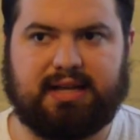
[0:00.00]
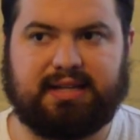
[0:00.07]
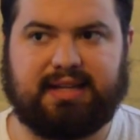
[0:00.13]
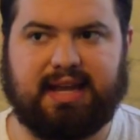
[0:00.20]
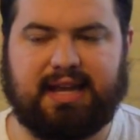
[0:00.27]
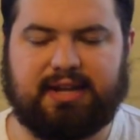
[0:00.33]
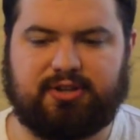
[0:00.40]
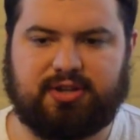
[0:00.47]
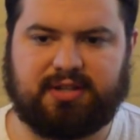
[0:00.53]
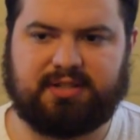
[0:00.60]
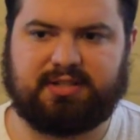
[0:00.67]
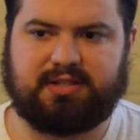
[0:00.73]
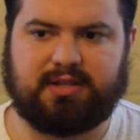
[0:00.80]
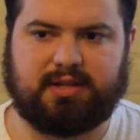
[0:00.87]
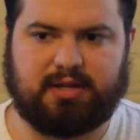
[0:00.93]

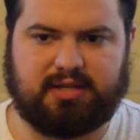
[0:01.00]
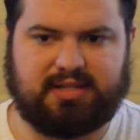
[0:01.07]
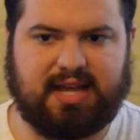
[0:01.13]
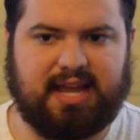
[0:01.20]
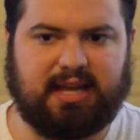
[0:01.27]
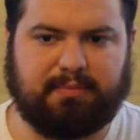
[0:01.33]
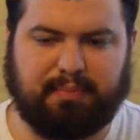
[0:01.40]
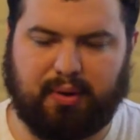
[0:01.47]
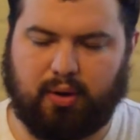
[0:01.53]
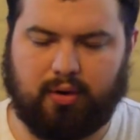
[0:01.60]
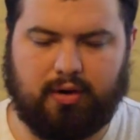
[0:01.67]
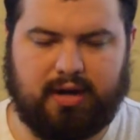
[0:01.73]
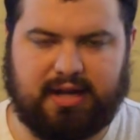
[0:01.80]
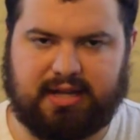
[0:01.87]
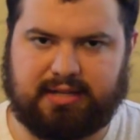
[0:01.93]
engaging to take
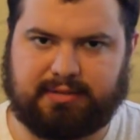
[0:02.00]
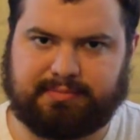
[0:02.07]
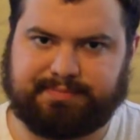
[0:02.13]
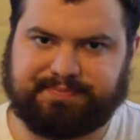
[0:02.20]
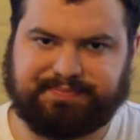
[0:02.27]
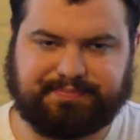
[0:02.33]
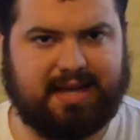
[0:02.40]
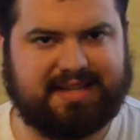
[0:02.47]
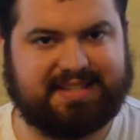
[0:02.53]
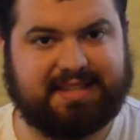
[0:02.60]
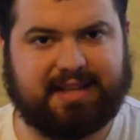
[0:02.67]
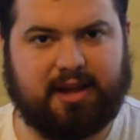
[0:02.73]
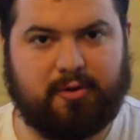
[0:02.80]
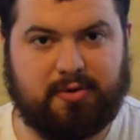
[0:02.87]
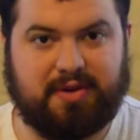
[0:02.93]
part in. The
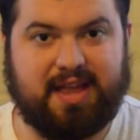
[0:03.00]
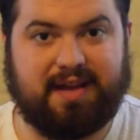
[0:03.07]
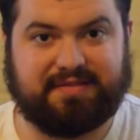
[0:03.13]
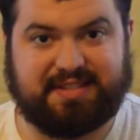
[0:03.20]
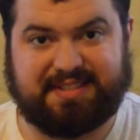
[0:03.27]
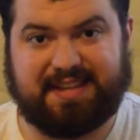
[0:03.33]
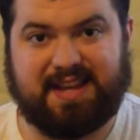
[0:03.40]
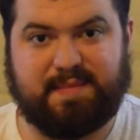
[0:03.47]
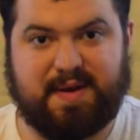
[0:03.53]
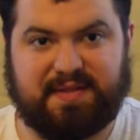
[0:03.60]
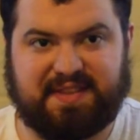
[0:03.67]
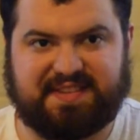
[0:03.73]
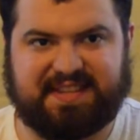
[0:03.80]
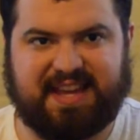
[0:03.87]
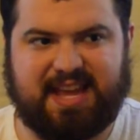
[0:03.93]
last thing I really have to say
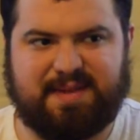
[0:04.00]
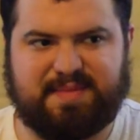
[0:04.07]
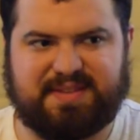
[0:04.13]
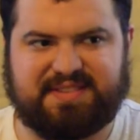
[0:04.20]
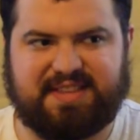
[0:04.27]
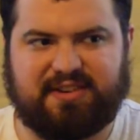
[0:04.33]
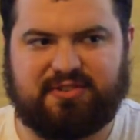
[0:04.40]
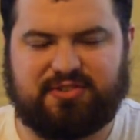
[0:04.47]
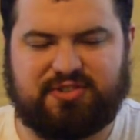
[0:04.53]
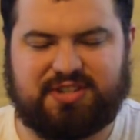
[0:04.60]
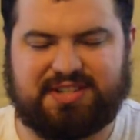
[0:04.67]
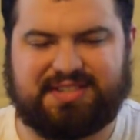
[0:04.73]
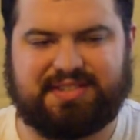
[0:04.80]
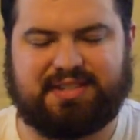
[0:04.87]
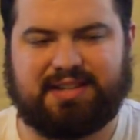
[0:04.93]
about this game is there's
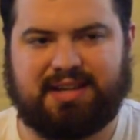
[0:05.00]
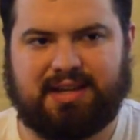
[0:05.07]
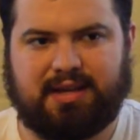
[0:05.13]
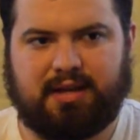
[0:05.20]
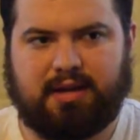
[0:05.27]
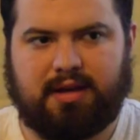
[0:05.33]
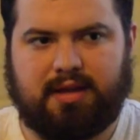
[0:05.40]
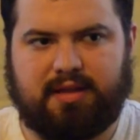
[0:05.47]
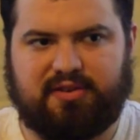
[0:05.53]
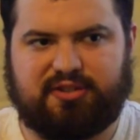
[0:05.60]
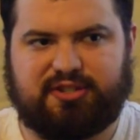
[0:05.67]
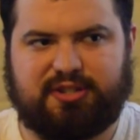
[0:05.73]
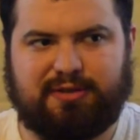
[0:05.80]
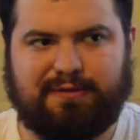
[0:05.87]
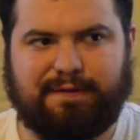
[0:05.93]

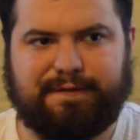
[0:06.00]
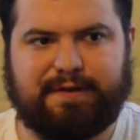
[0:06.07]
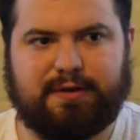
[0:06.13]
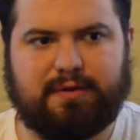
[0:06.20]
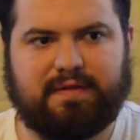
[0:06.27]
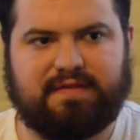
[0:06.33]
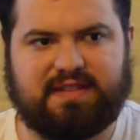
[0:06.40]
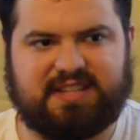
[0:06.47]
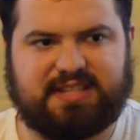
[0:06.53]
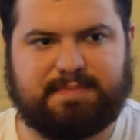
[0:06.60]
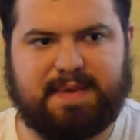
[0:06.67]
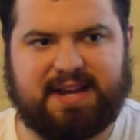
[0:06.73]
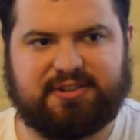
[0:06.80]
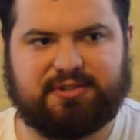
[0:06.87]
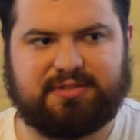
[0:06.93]
too few of the
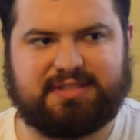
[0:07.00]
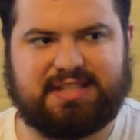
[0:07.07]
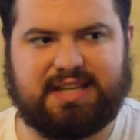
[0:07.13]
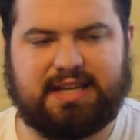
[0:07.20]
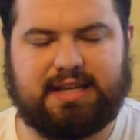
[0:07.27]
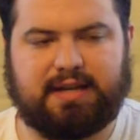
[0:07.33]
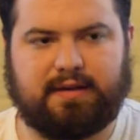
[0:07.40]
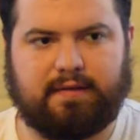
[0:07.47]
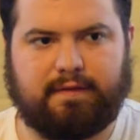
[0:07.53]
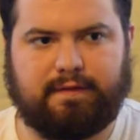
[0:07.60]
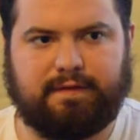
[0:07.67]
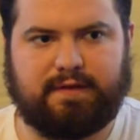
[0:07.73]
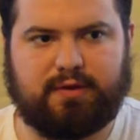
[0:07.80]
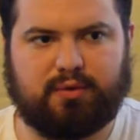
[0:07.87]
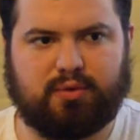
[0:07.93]
specialty
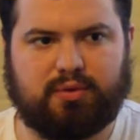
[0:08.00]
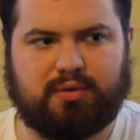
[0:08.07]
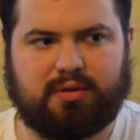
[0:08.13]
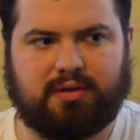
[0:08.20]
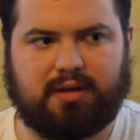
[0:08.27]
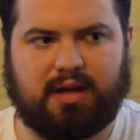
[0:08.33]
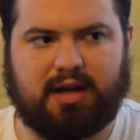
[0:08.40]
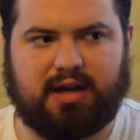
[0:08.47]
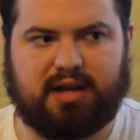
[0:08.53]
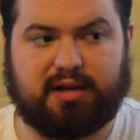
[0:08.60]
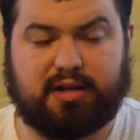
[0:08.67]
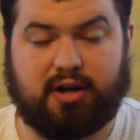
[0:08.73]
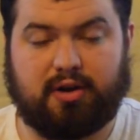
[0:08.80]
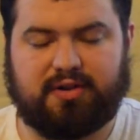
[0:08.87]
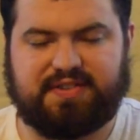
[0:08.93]
fuel
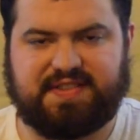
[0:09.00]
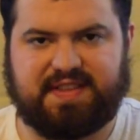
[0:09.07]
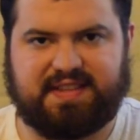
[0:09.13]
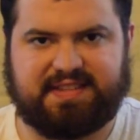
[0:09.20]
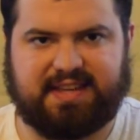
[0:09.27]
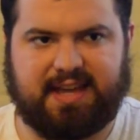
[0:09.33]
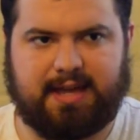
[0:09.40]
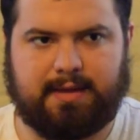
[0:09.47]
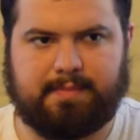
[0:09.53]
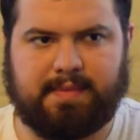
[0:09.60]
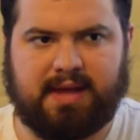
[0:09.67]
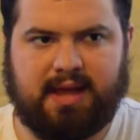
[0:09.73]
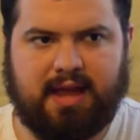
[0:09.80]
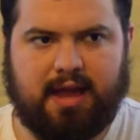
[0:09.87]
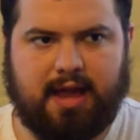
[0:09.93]
cards in this
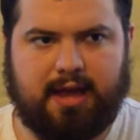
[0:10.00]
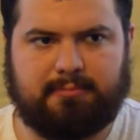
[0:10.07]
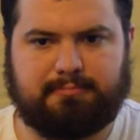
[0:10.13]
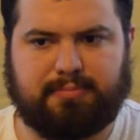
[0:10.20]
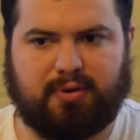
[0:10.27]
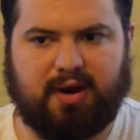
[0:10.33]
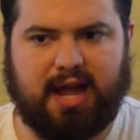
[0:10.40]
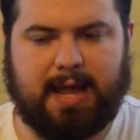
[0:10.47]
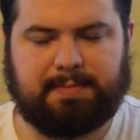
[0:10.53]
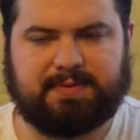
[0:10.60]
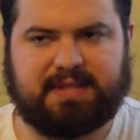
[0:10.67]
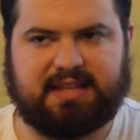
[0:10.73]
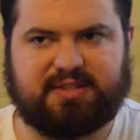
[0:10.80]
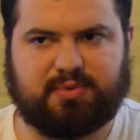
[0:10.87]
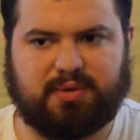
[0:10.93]
game, and
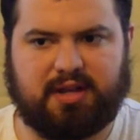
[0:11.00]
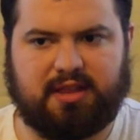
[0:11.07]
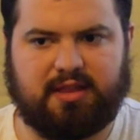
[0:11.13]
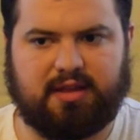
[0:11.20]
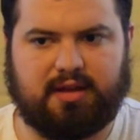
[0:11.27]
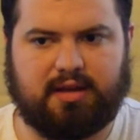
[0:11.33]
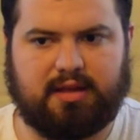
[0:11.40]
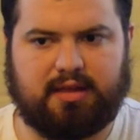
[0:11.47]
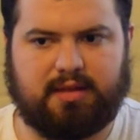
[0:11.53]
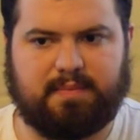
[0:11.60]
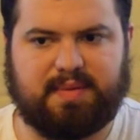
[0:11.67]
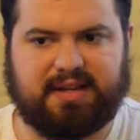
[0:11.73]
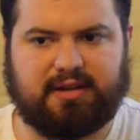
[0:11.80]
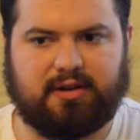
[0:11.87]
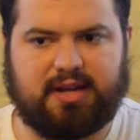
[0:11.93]
perhaps that's one of
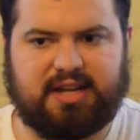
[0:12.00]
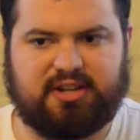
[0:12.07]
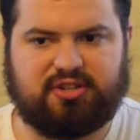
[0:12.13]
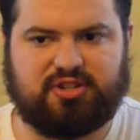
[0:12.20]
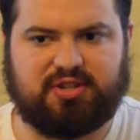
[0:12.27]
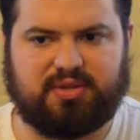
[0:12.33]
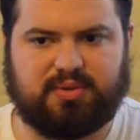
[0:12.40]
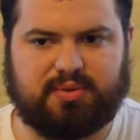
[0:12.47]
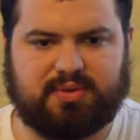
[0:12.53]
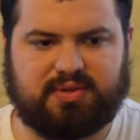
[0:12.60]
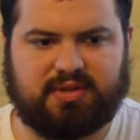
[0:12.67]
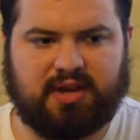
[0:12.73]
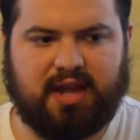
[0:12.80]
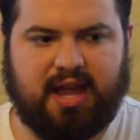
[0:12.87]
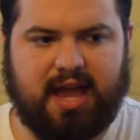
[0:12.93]
the bigger
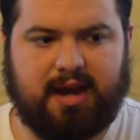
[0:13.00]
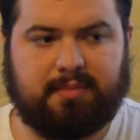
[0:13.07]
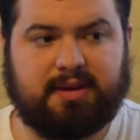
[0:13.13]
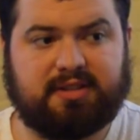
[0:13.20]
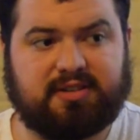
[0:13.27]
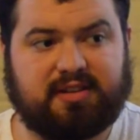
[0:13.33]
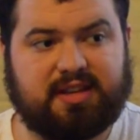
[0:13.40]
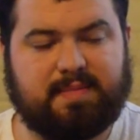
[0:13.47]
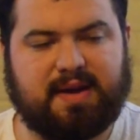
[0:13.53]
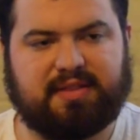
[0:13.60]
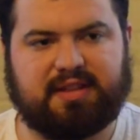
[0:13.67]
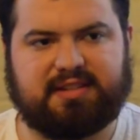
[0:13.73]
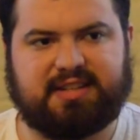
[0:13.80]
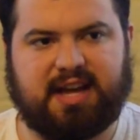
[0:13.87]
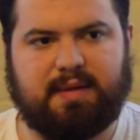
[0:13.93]
issues. And I'm not talking
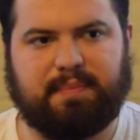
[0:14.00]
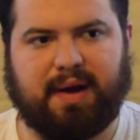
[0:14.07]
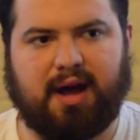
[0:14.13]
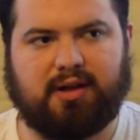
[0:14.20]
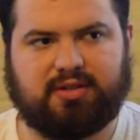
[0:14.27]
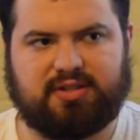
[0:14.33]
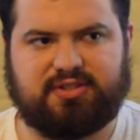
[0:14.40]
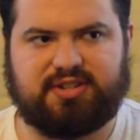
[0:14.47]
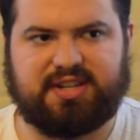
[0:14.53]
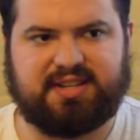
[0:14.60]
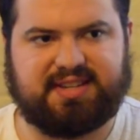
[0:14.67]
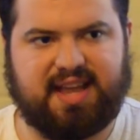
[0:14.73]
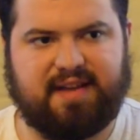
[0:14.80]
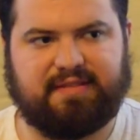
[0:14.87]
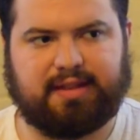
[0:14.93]
about the
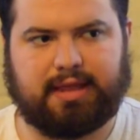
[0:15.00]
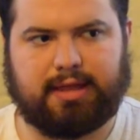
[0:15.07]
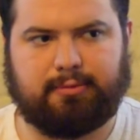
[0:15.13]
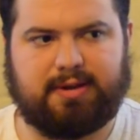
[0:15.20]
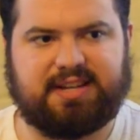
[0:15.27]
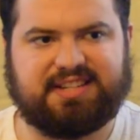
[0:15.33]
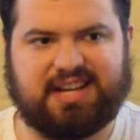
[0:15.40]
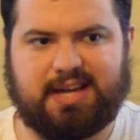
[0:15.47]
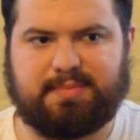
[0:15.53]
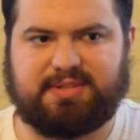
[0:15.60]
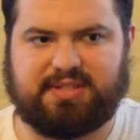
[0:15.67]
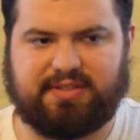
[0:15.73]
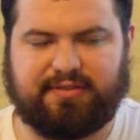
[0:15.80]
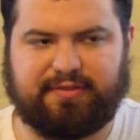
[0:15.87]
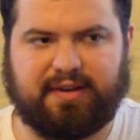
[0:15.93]
typologies. Having 3
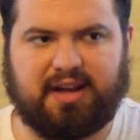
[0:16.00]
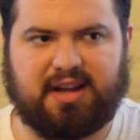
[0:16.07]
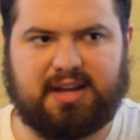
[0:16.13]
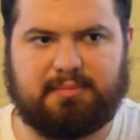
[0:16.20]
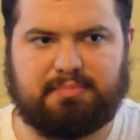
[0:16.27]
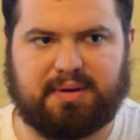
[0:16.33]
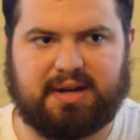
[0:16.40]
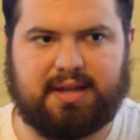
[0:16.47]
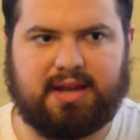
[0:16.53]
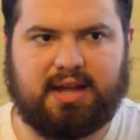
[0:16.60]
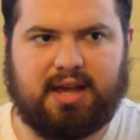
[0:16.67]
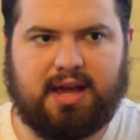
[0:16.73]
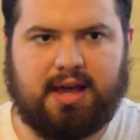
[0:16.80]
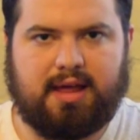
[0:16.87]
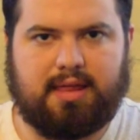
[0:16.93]
types is fine,
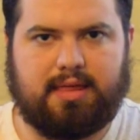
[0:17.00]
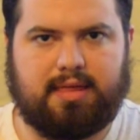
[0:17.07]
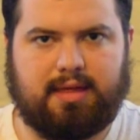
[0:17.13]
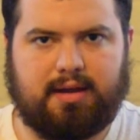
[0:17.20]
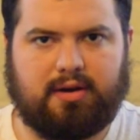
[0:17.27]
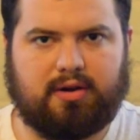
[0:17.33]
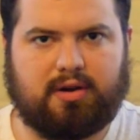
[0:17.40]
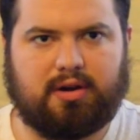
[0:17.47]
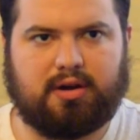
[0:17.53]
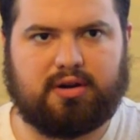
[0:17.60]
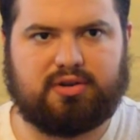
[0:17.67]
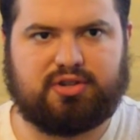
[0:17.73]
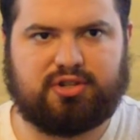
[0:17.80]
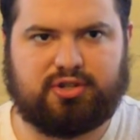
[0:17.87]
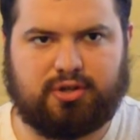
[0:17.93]
but there
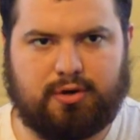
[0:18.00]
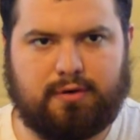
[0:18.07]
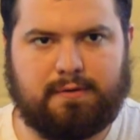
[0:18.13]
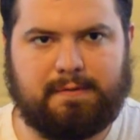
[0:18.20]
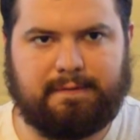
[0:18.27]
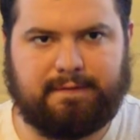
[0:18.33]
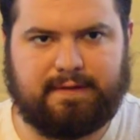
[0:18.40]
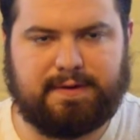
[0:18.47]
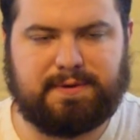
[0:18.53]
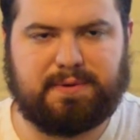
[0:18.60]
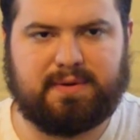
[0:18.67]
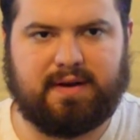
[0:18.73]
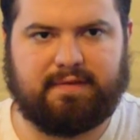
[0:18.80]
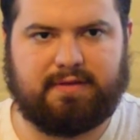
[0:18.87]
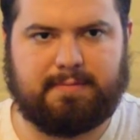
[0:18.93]
are so
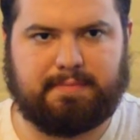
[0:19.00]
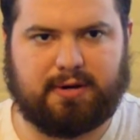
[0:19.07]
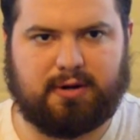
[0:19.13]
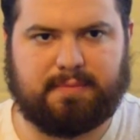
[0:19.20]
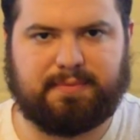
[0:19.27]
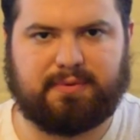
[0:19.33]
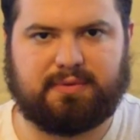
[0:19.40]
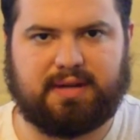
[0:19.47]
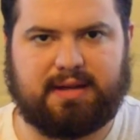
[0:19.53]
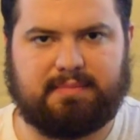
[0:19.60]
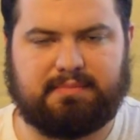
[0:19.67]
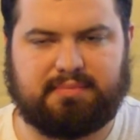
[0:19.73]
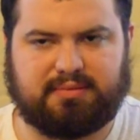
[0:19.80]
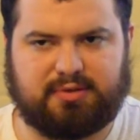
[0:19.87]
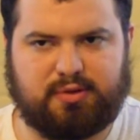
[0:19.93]
few of the purple
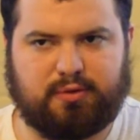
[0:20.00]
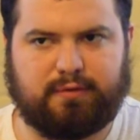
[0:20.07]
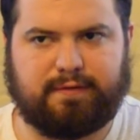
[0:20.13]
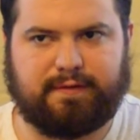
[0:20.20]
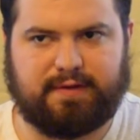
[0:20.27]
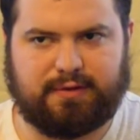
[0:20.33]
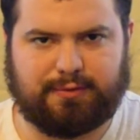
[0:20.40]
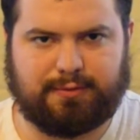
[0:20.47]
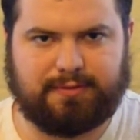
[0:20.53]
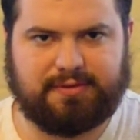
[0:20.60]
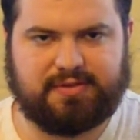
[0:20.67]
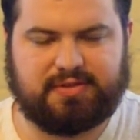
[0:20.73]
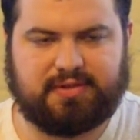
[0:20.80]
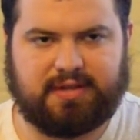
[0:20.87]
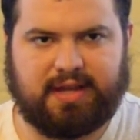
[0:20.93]
and blue
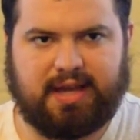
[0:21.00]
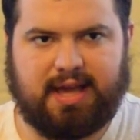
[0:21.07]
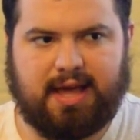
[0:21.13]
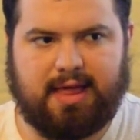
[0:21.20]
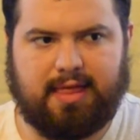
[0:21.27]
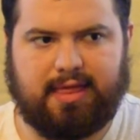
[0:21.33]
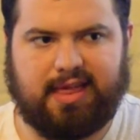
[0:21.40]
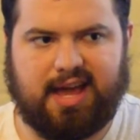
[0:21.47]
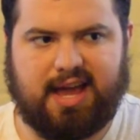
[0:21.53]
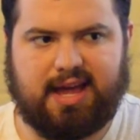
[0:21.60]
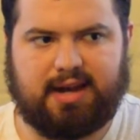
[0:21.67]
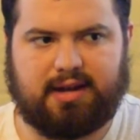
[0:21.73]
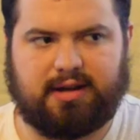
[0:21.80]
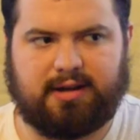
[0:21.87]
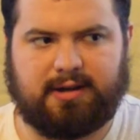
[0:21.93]
fuels
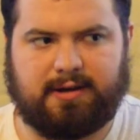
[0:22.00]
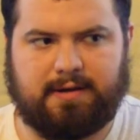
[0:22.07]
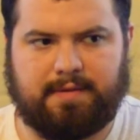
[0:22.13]
that